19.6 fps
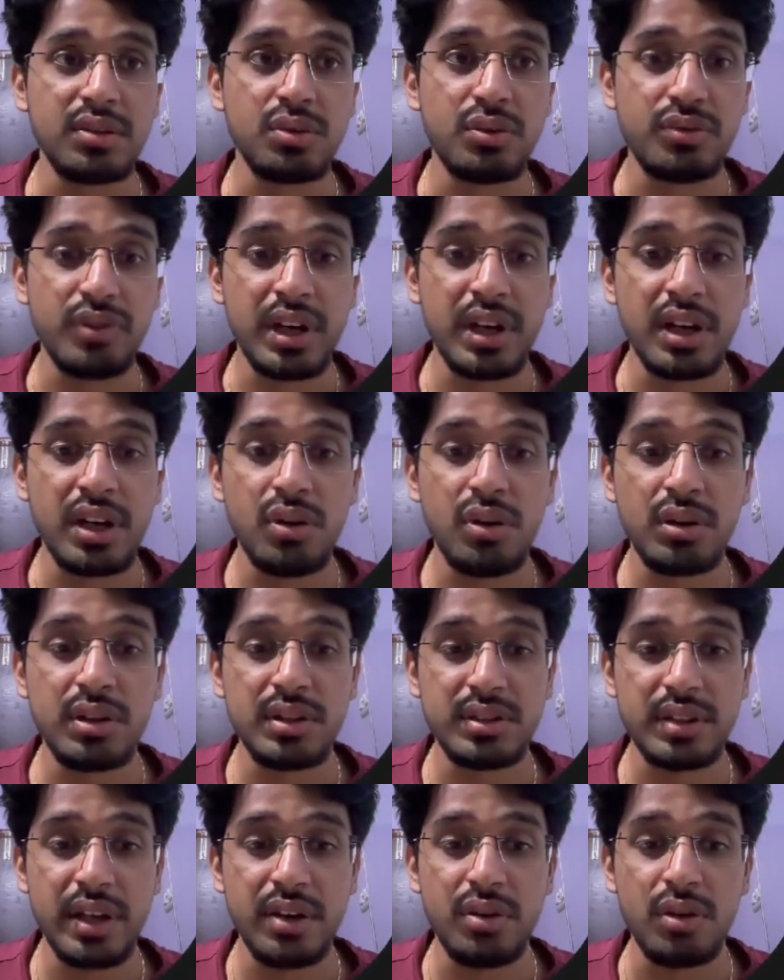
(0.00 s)
So if I click on
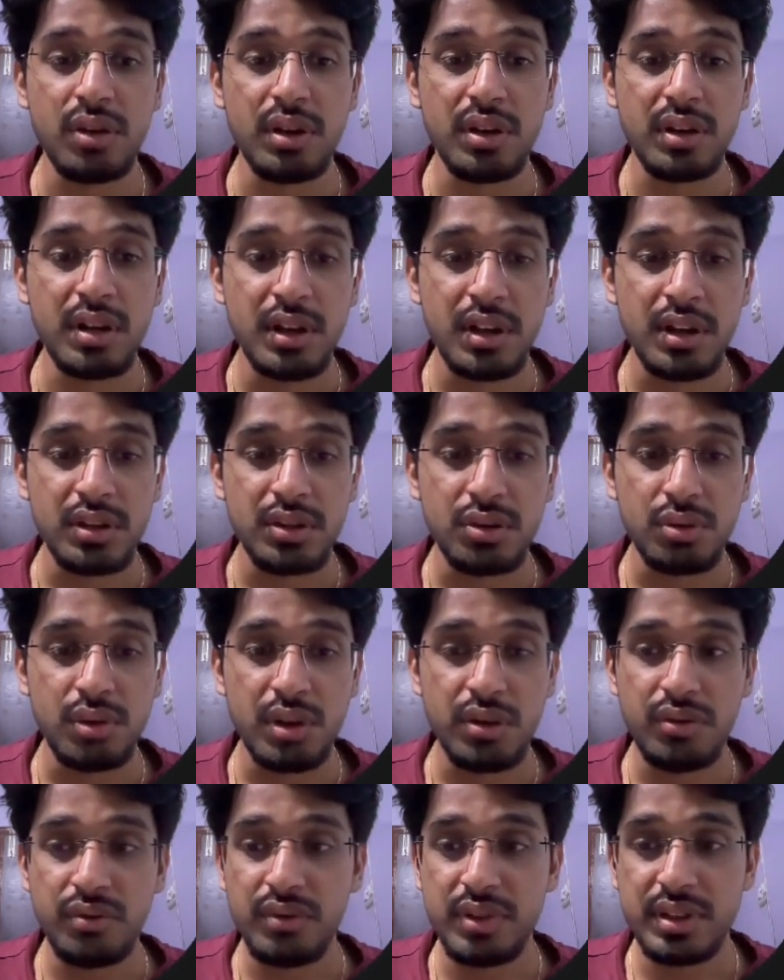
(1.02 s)
this icon, so
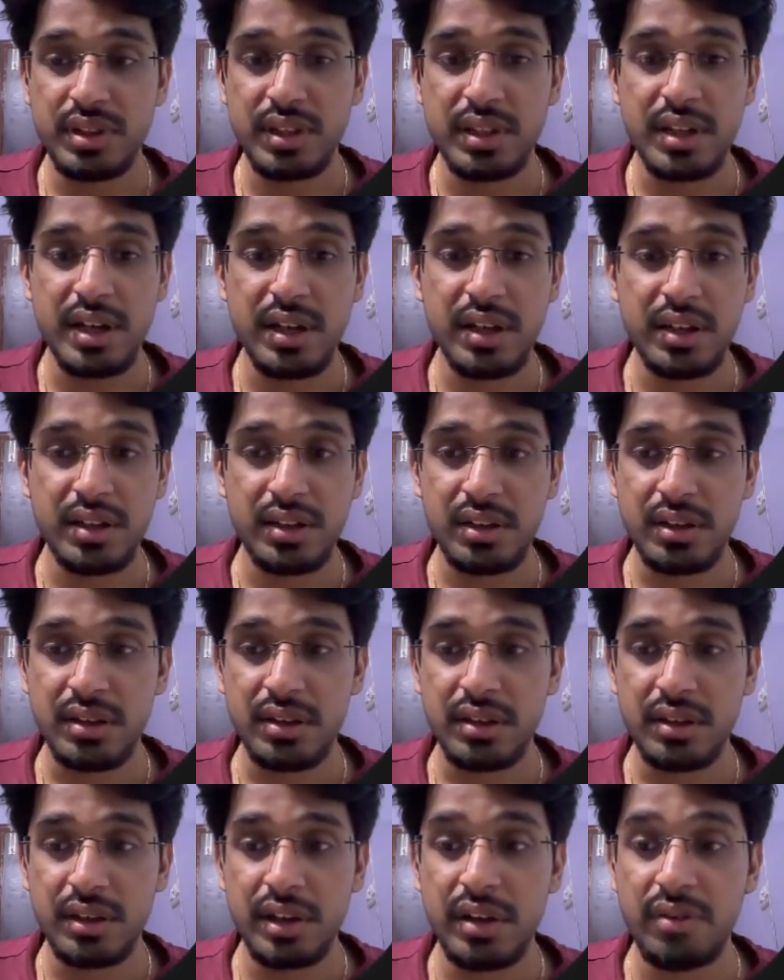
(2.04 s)
now we see that
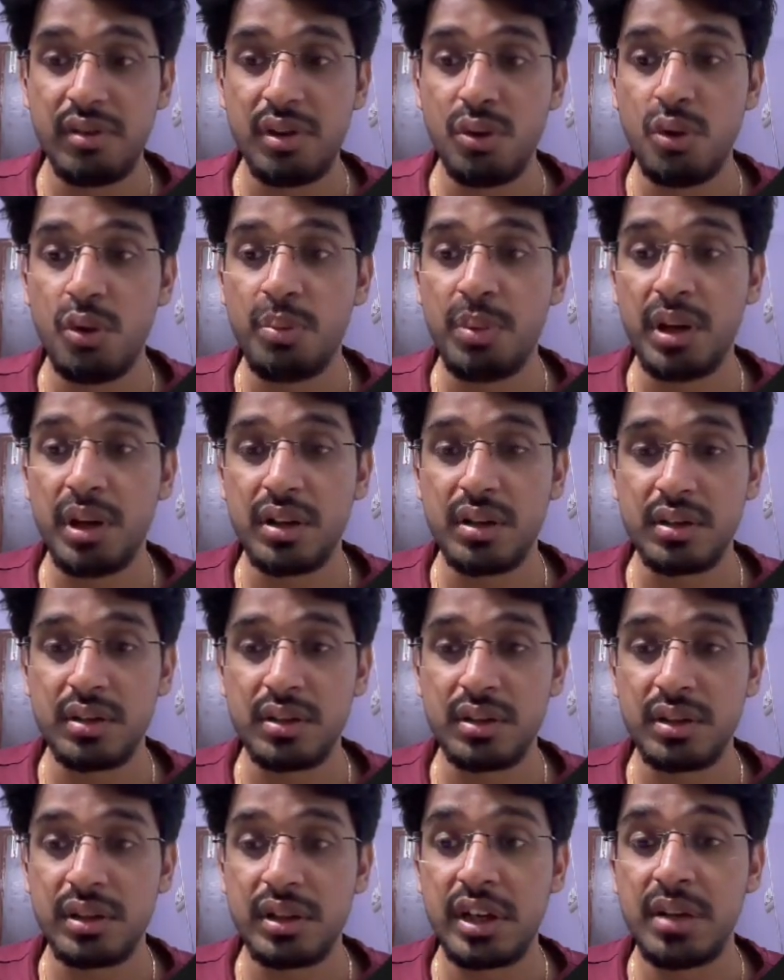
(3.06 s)
it will open
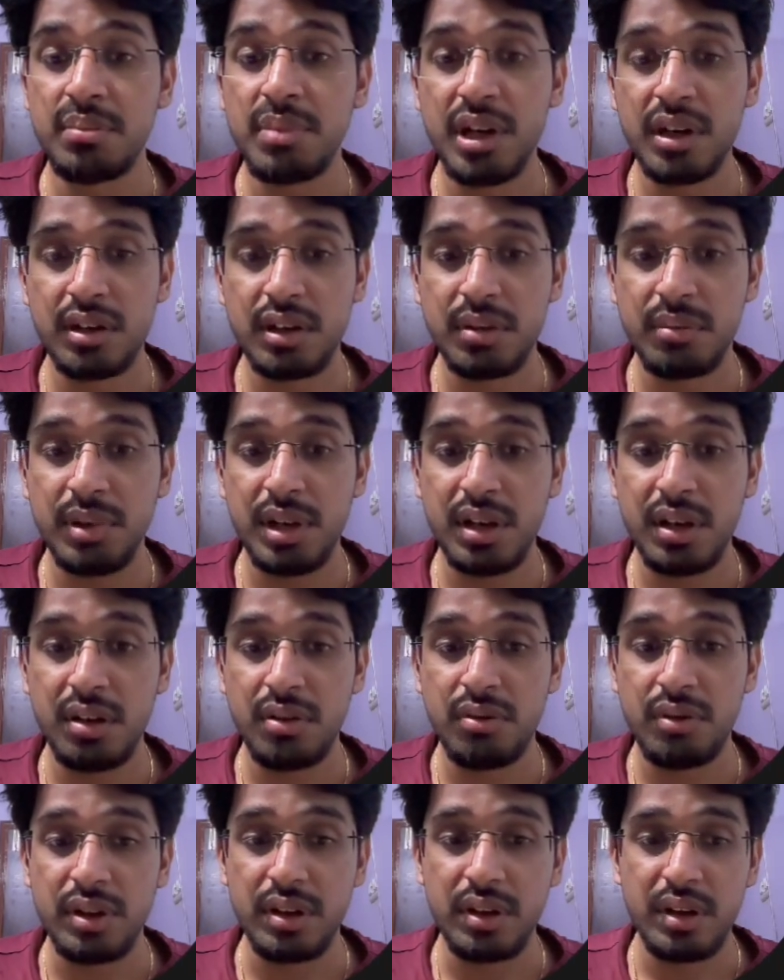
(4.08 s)
a debug terminal
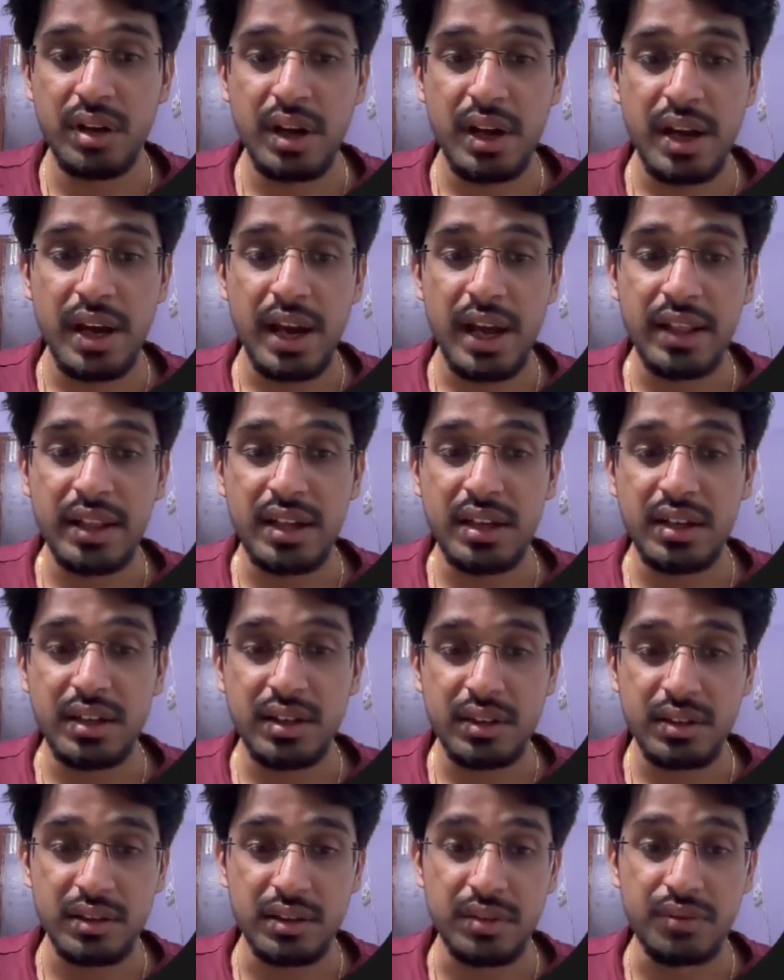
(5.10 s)
over here, and then
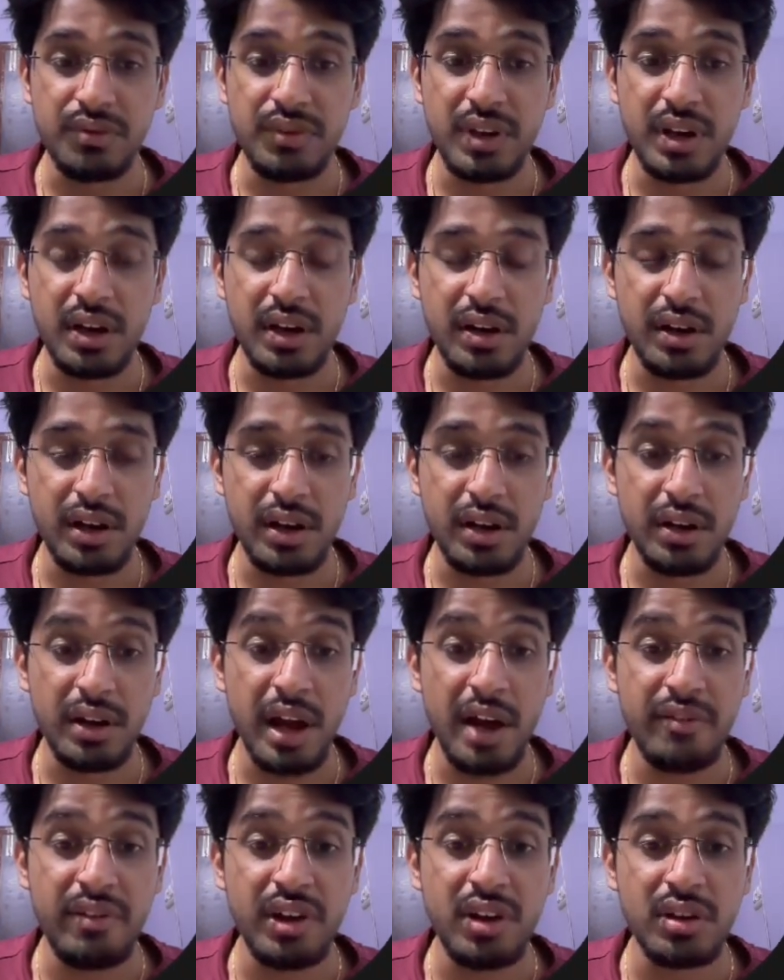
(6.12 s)
we are
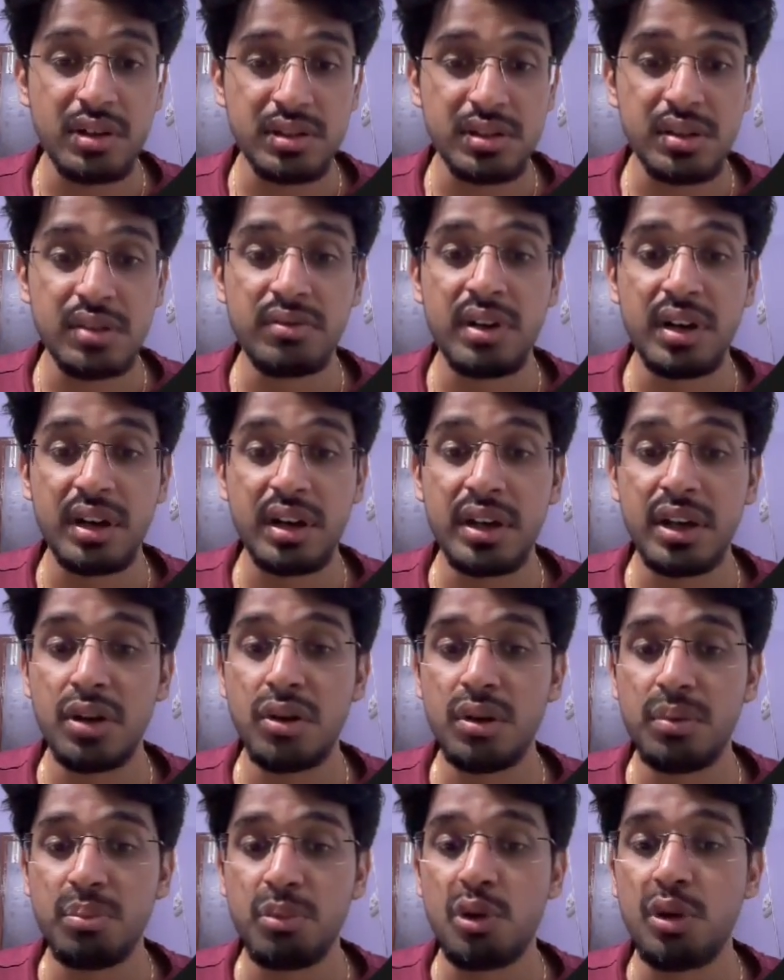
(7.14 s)
having our server running
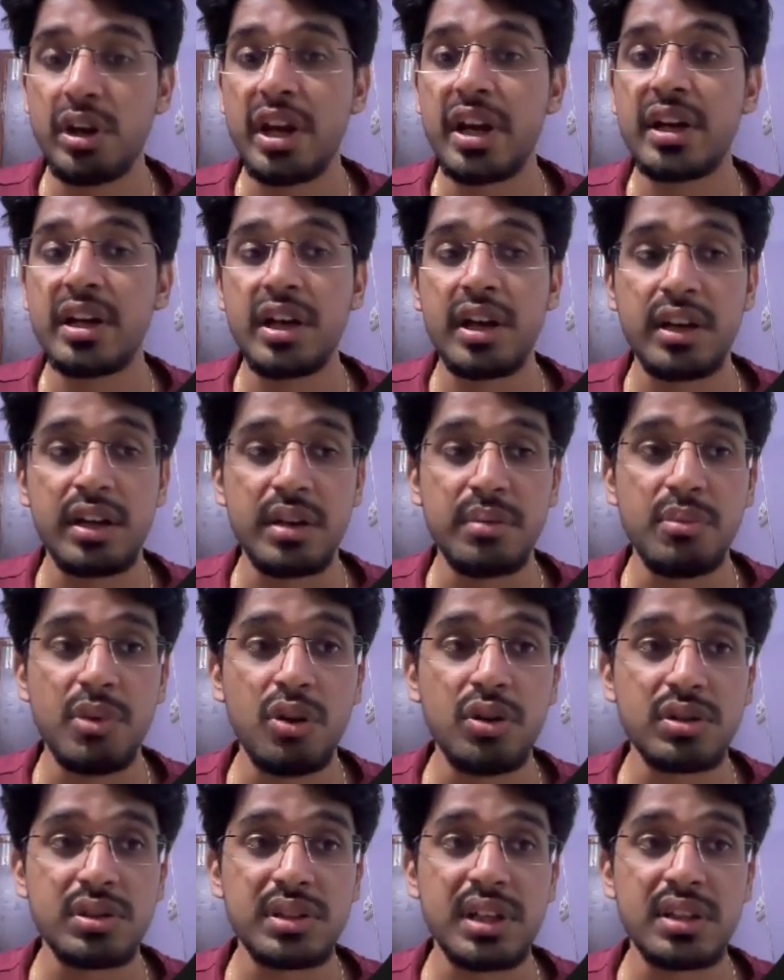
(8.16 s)
on port 8080,
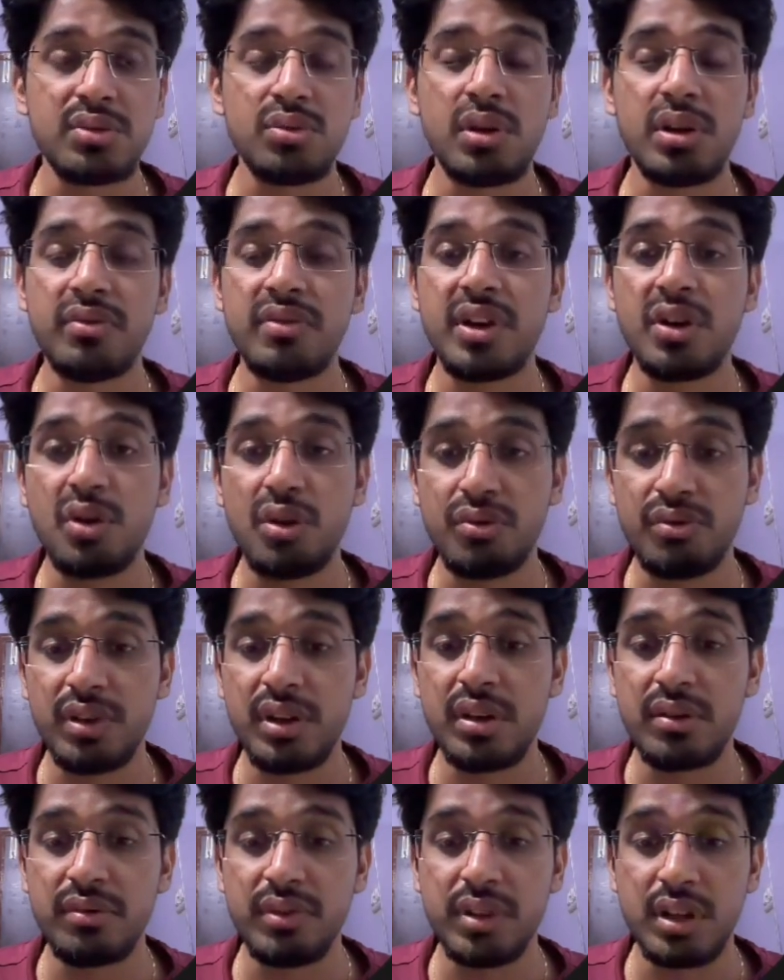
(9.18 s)
because that's what we
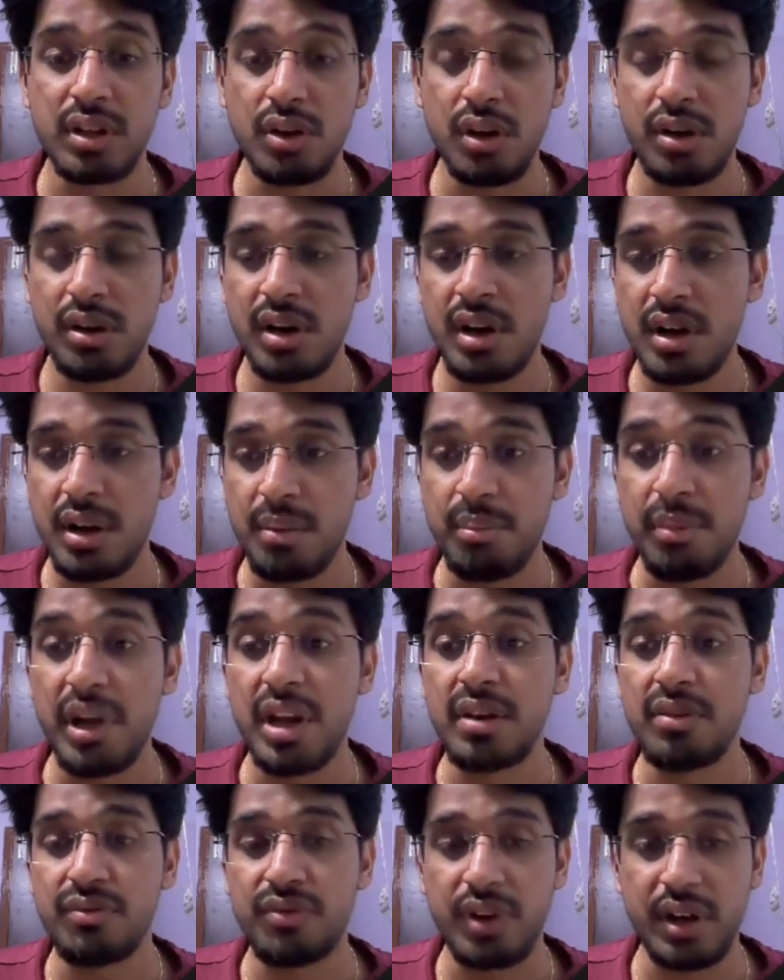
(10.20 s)
configured within our
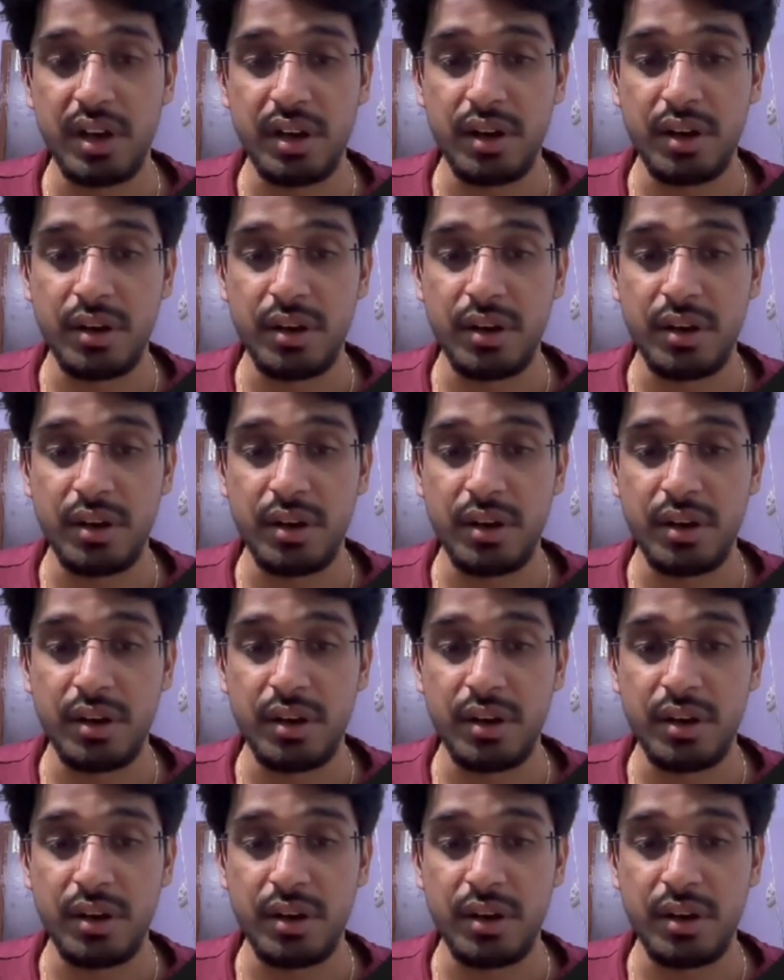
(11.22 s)
main file.